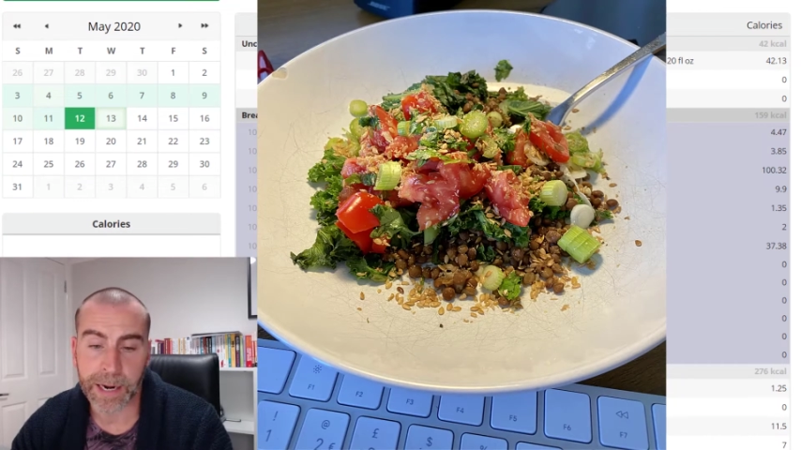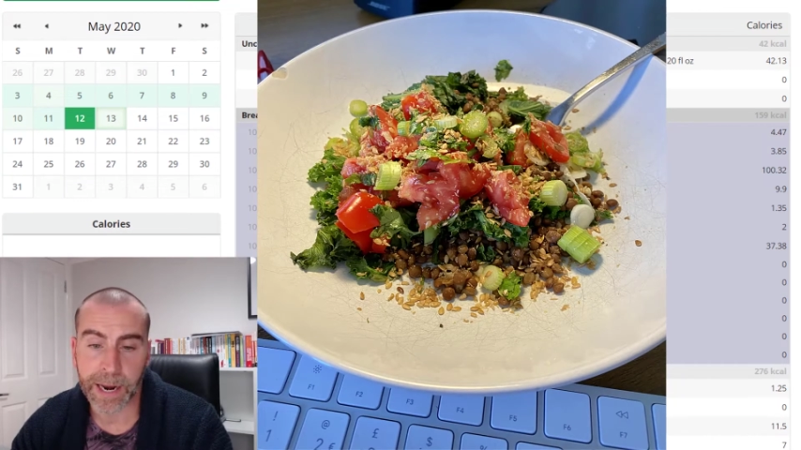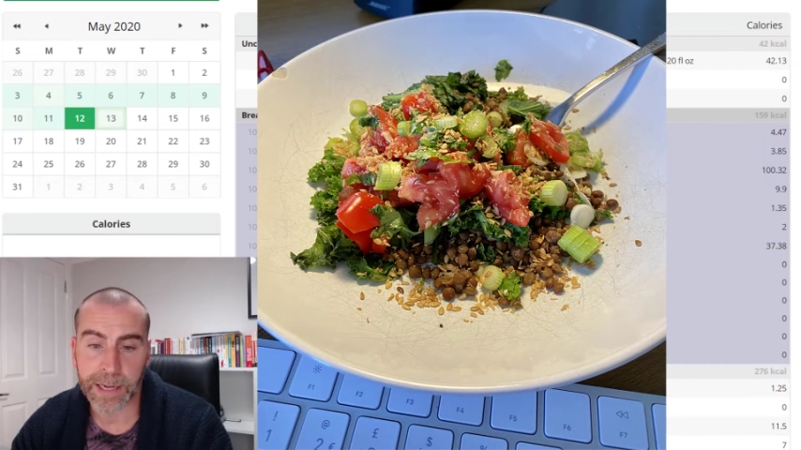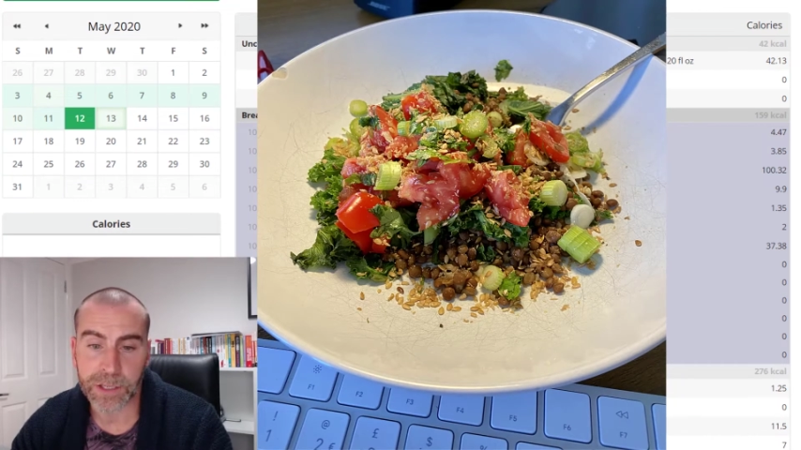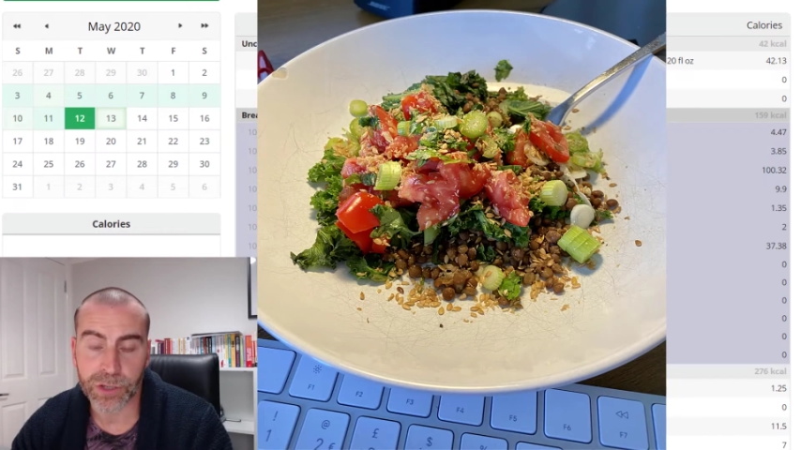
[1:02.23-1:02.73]

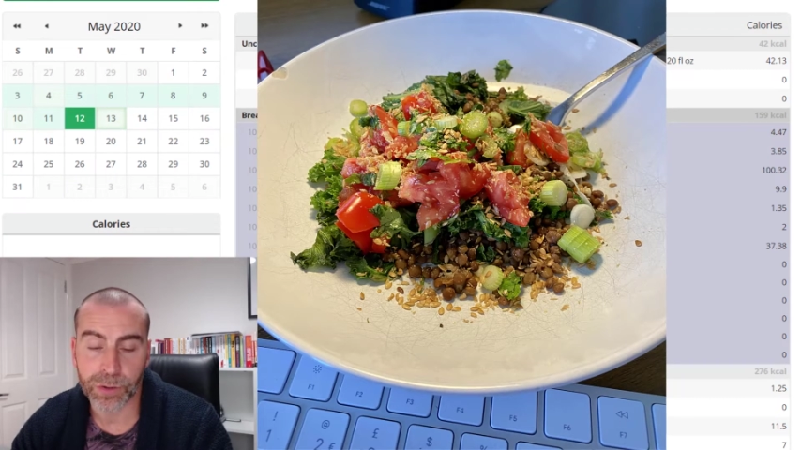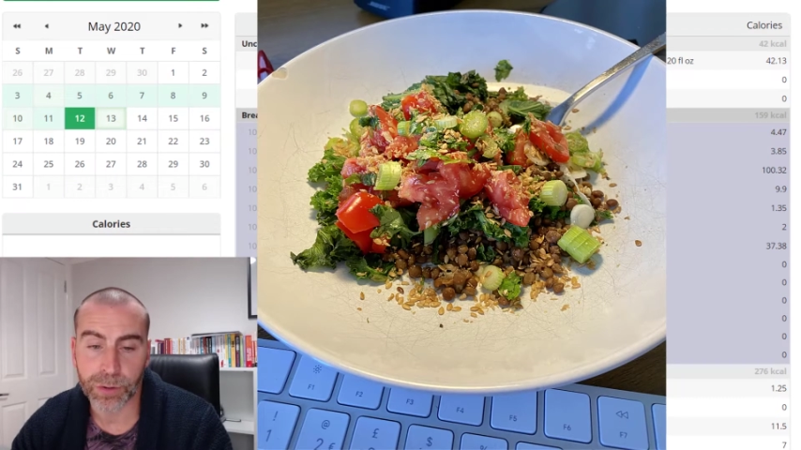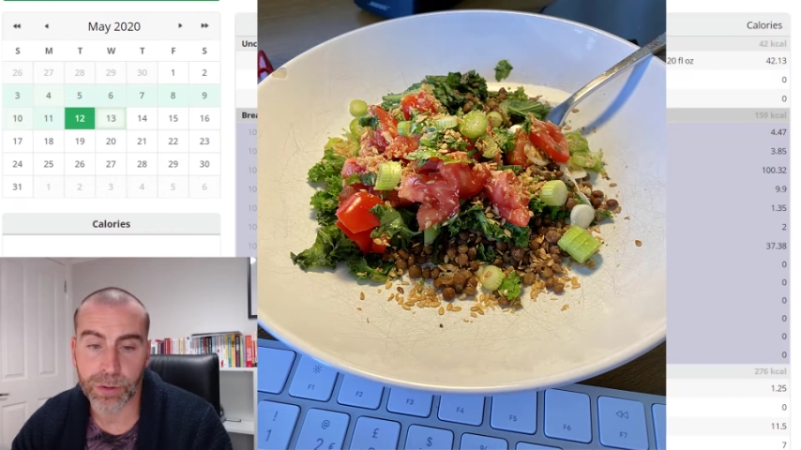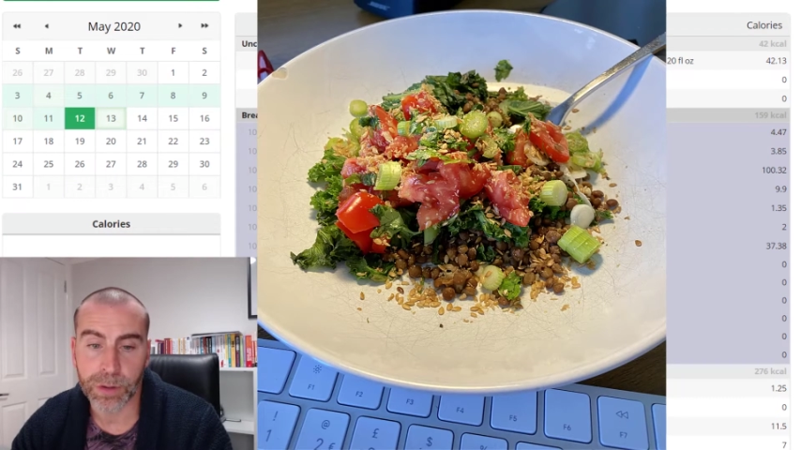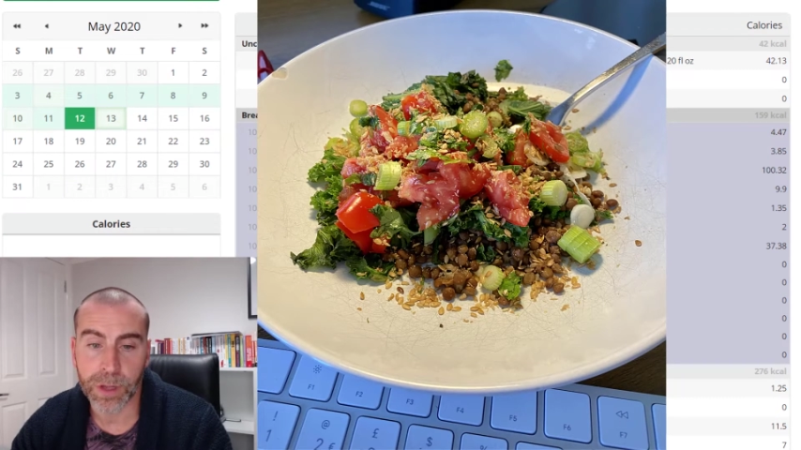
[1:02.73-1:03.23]
and
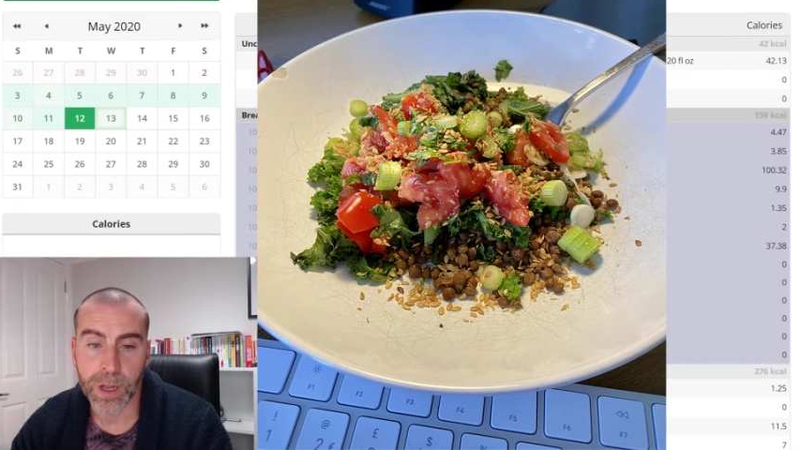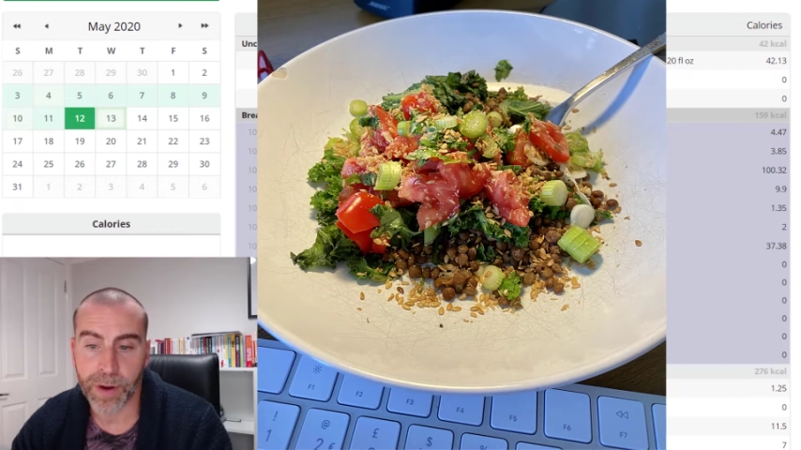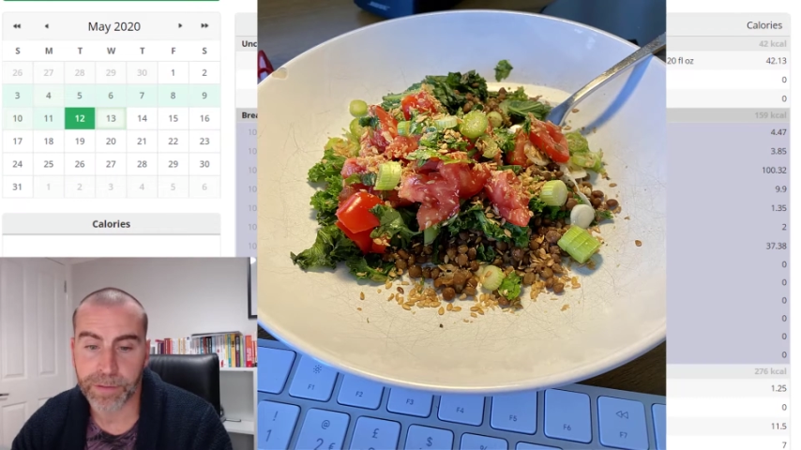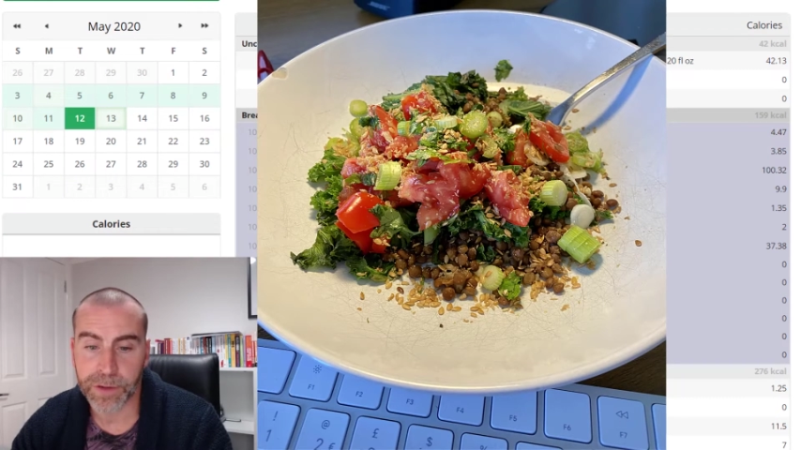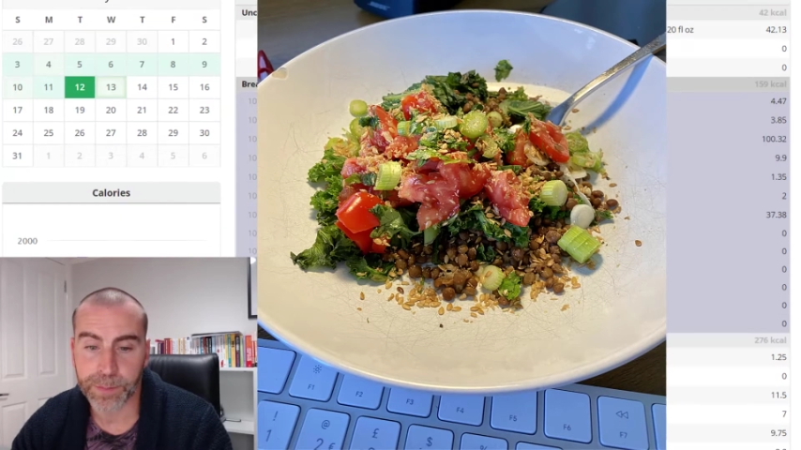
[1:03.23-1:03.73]
lentil
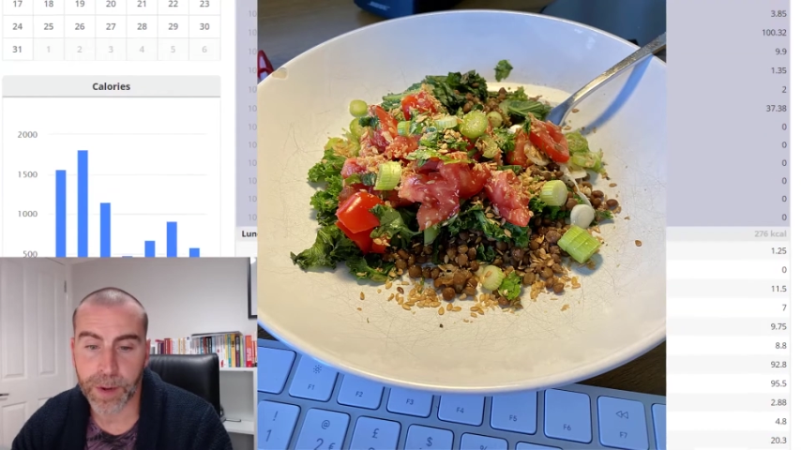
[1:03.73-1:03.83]
breakfast